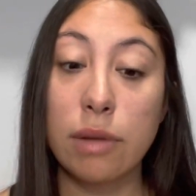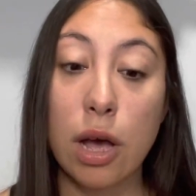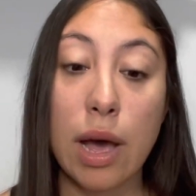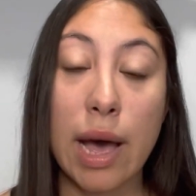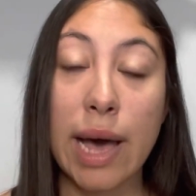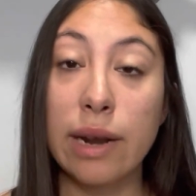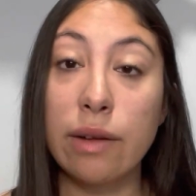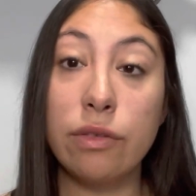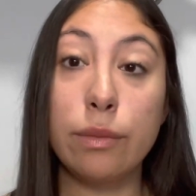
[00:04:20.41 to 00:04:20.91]

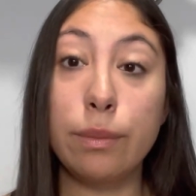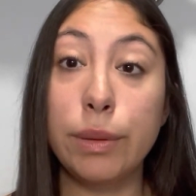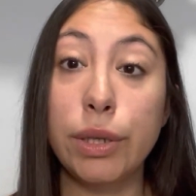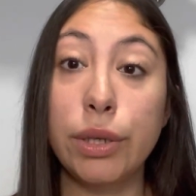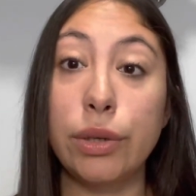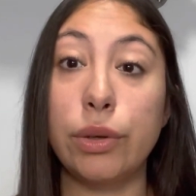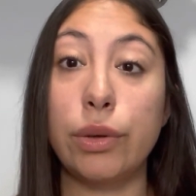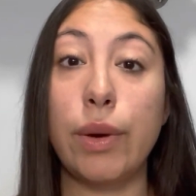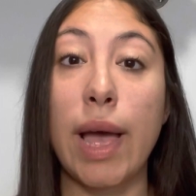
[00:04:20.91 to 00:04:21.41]
out of the
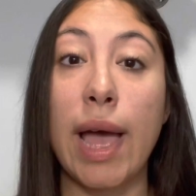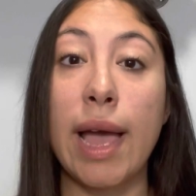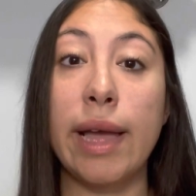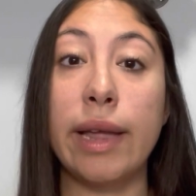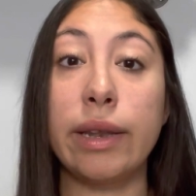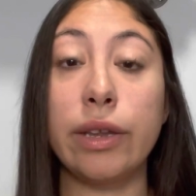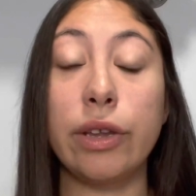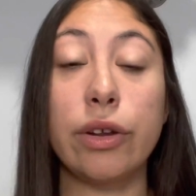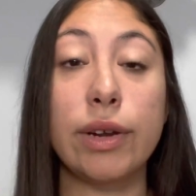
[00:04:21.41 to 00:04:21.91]
blue
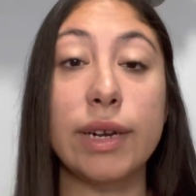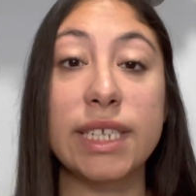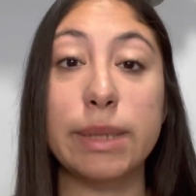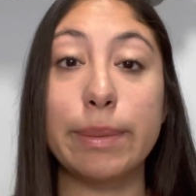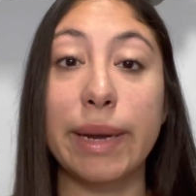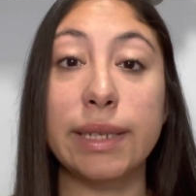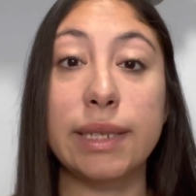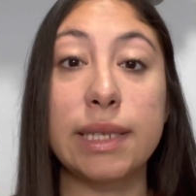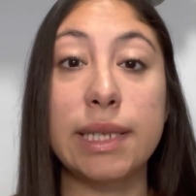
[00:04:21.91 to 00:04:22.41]
and you're
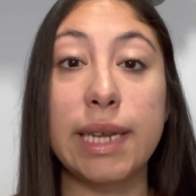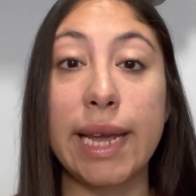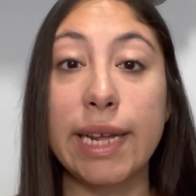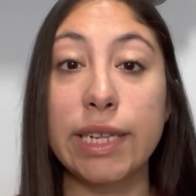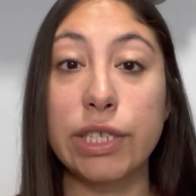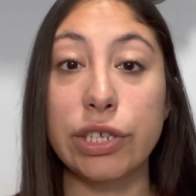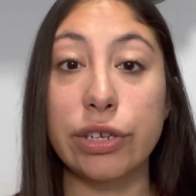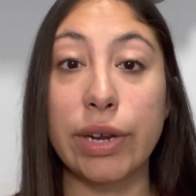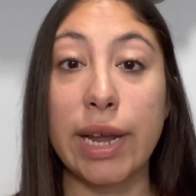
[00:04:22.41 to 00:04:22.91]
expected to
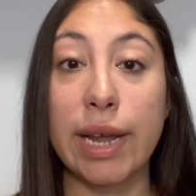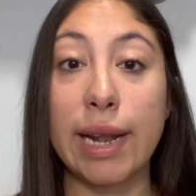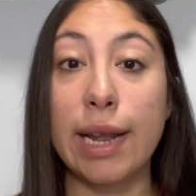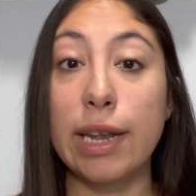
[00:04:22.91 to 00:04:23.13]
answer it,